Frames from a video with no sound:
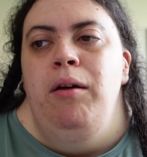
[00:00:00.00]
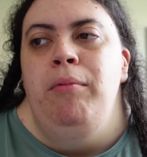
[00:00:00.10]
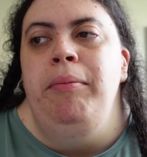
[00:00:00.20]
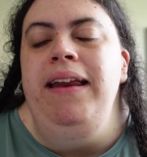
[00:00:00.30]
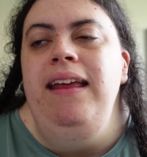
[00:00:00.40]

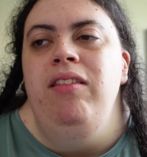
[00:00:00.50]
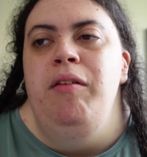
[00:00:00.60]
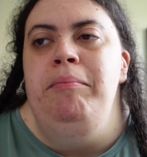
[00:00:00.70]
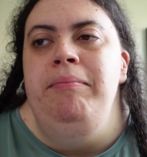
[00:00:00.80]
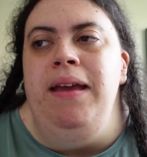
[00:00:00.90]
probably
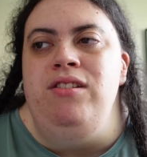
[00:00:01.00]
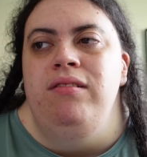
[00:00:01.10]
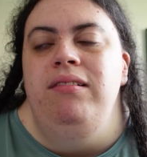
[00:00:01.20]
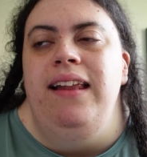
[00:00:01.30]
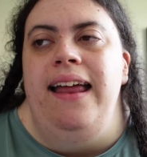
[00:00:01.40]
the
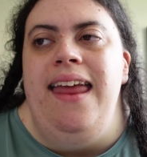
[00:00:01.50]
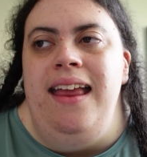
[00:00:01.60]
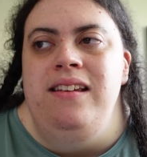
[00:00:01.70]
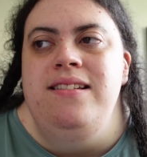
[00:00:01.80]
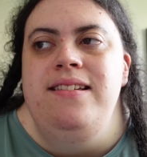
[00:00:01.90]
middle and
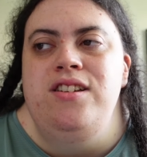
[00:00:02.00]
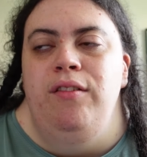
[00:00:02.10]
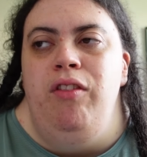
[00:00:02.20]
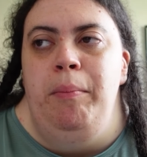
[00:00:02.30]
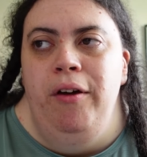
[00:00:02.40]
end
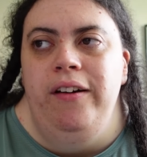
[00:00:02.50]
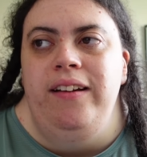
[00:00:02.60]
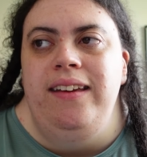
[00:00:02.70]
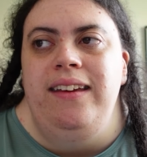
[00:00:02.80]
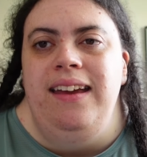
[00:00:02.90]
of the
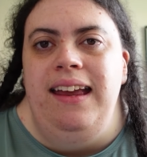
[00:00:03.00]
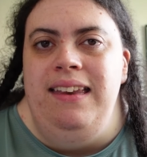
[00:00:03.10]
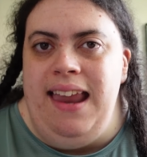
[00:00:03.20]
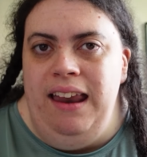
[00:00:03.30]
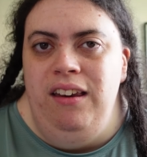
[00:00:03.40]
book
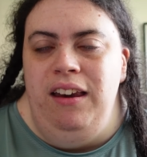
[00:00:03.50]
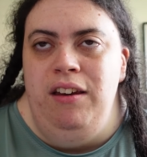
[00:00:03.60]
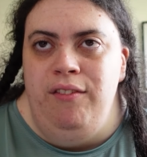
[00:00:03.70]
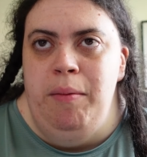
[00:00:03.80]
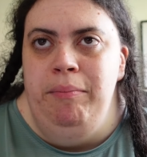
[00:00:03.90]
in
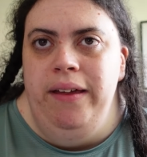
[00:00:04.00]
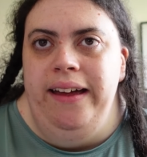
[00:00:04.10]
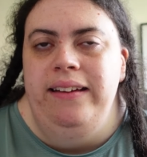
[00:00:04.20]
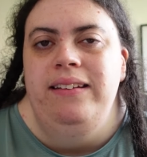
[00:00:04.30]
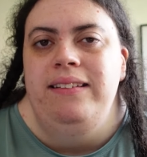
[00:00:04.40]

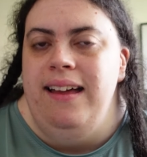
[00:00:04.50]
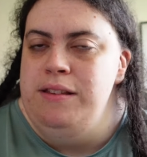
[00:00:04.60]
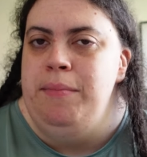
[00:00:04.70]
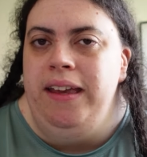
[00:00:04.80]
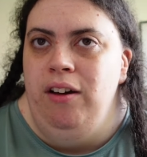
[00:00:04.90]
November.
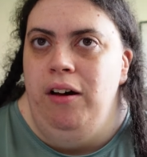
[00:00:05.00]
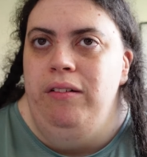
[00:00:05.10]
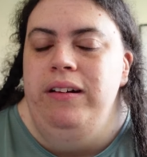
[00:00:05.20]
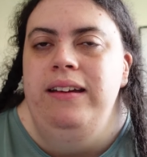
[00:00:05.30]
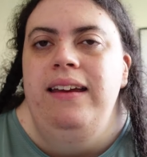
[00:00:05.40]
That's my
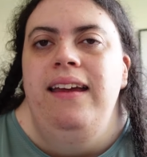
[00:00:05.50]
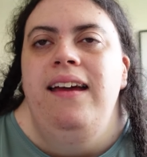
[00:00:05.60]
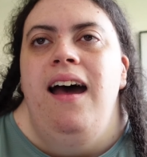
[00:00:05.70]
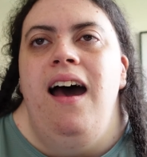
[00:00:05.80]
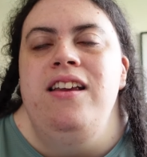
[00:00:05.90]
goal.
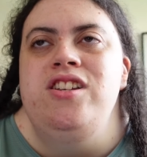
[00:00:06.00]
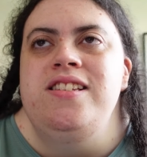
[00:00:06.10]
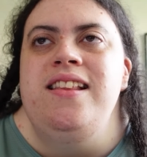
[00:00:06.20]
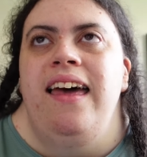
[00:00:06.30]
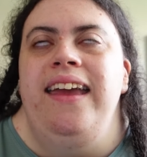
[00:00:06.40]
I
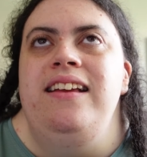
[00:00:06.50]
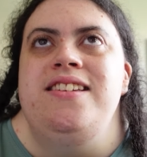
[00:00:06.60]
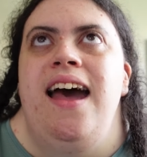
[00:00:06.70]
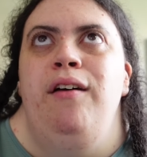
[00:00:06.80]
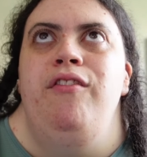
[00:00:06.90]
just like
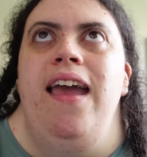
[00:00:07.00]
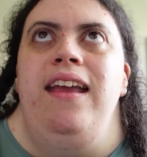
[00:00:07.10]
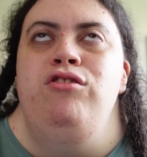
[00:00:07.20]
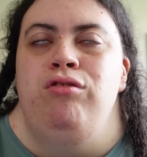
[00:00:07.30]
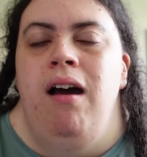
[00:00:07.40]
to have
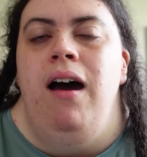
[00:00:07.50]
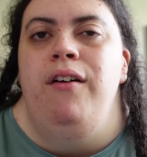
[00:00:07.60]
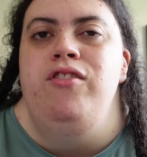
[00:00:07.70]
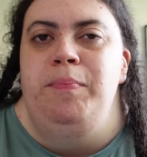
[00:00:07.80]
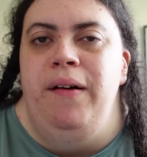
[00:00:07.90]
a
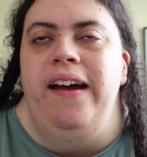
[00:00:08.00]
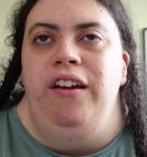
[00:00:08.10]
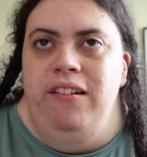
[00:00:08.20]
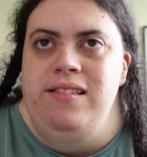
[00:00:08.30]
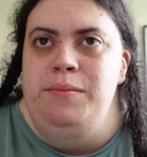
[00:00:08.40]
draft by
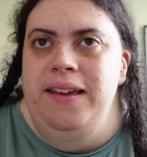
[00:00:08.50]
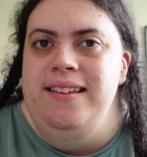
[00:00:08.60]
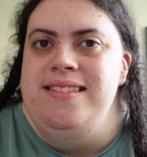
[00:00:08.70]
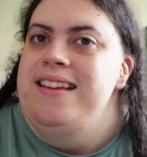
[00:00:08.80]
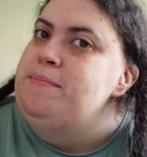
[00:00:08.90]

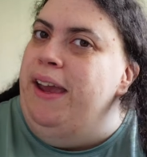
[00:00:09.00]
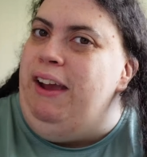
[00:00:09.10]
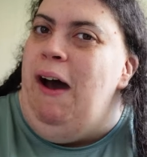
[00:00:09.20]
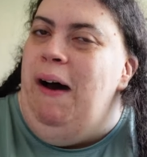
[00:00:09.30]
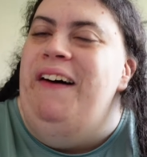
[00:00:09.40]
Christmas. That's my
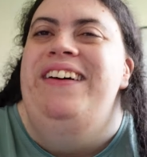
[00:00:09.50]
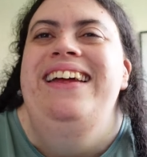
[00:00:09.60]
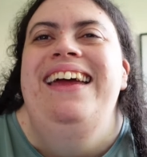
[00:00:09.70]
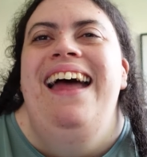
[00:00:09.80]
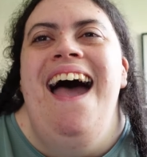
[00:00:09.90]
goal.
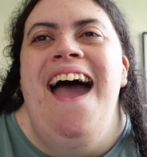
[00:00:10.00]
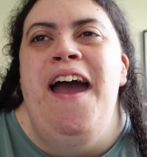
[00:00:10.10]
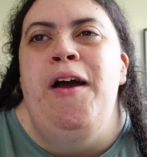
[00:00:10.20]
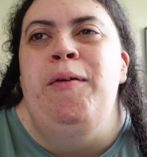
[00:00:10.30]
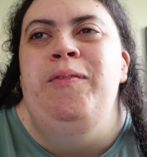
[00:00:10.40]

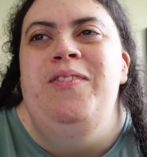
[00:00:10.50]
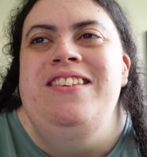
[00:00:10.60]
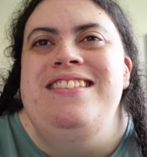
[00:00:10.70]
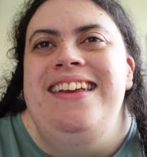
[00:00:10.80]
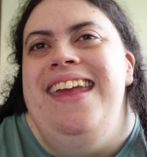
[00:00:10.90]

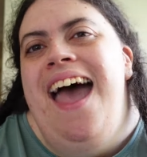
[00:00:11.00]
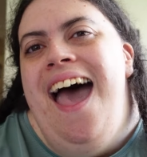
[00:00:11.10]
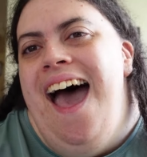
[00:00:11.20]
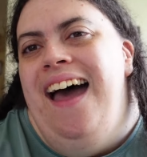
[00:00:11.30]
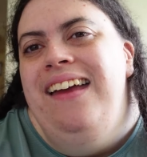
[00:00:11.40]
So
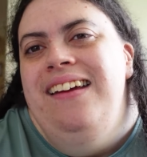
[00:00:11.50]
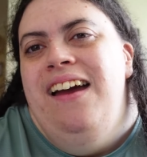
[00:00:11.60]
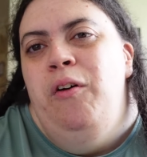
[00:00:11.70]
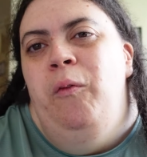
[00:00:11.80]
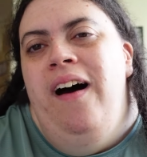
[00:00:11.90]
yeah,
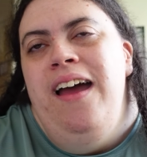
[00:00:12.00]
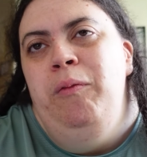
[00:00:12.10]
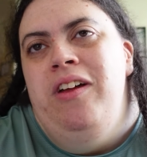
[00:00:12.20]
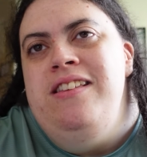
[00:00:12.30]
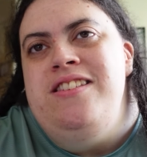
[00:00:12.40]
what I
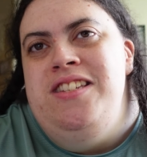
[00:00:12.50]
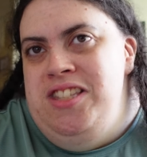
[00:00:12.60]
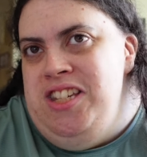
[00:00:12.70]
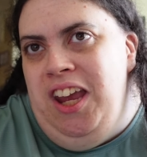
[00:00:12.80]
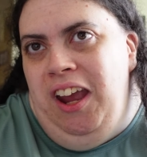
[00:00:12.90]
want to
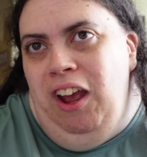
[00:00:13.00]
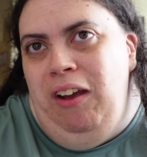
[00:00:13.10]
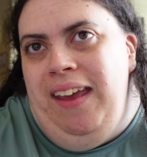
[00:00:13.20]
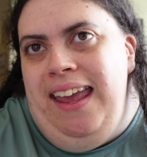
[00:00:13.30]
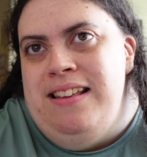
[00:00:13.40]

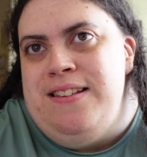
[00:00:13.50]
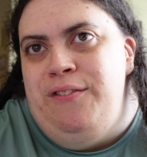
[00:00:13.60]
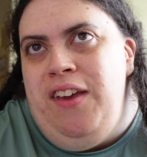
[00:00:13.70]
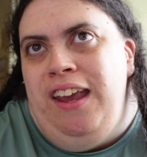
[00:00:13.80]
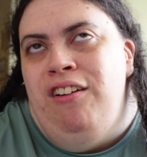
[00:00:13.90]
do is
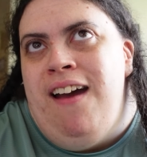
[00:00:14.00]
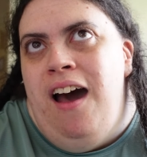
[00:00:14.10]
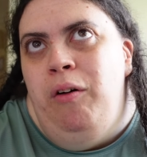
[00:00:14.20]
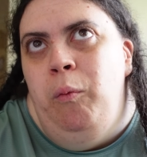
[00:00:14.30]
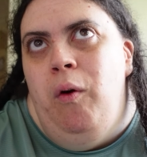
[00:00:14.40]
figure
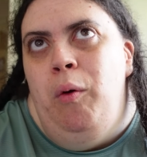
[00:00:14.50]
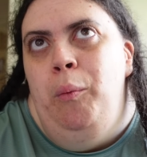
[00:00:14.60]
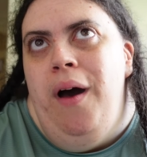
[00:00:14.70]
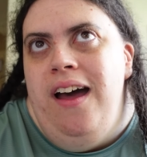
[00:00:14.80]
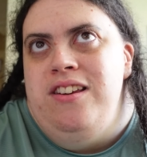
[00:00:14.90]
out what
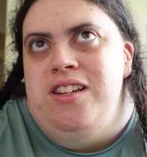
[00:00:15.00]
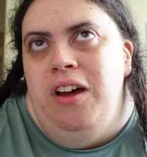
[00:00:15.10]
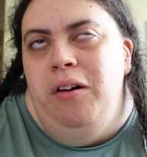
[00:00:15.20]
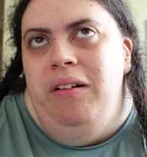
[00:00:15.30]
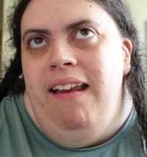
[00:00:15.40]
word
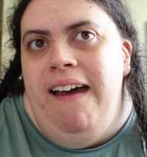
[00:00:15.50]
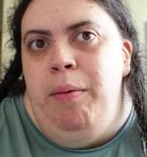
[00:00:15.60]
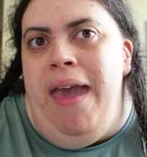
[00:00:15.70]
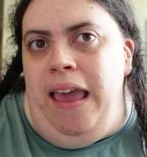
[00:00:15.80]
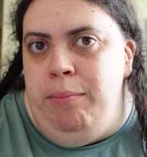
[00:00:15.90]
goal
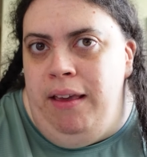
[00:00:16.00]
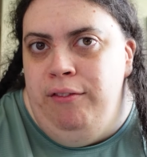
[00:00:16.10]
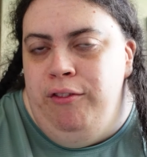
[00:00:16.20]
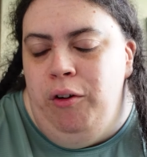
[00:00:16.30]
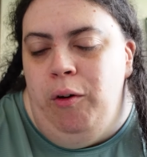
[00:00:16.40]
I'm
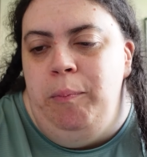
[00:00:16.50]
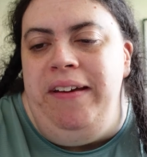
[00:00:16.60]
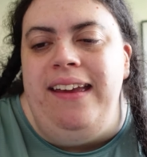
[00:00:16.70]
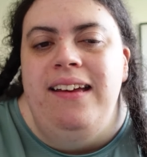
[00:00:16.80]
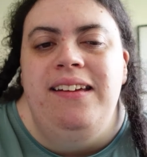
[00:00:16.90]
aiming for,
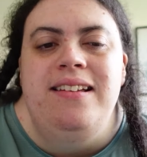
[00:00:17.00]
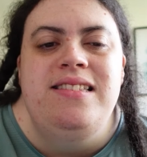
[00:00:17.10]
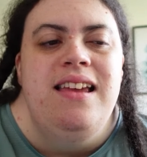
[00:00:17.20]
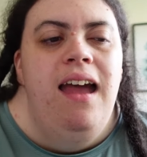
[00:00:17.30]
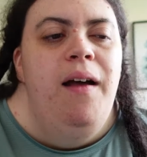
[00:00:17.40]

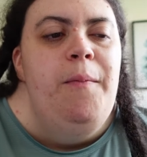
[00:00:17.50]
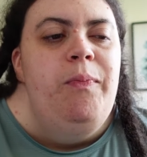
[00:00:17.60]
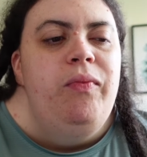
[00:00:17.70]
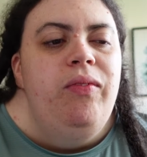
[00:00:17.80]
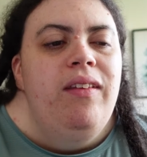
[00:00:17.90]
because
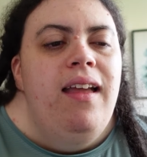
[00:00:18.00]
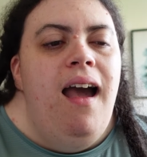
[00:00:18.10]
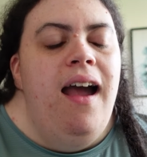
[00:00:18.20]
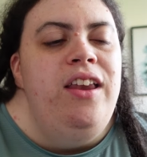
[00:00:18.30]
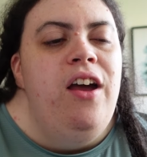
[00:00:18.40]

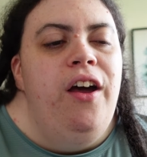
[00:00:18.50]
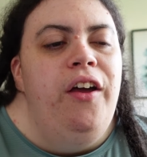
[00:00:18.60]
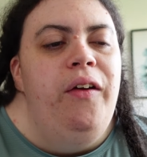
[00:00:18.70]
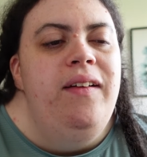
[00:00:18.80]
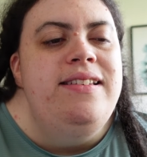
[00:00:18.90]
I
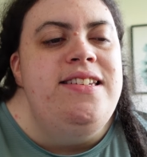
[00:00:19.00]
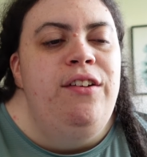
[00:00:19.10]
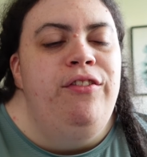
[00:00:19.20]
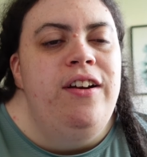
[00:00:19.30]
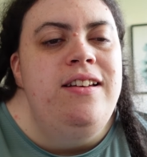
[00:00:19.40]
know
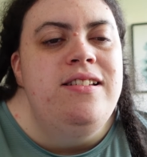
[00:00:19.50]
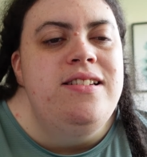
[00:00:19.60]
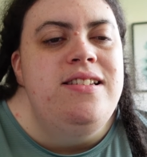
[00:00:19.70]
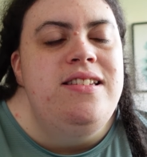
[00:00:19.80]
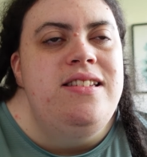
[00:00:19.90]

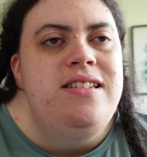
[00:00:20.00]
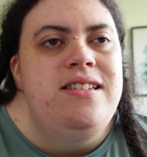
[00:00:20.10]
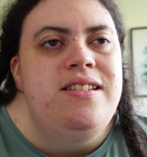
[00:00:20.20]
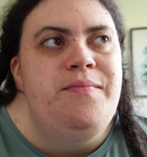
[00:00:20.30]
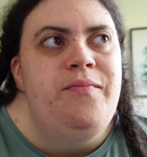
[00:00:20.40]

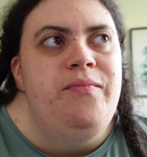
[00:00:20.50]
different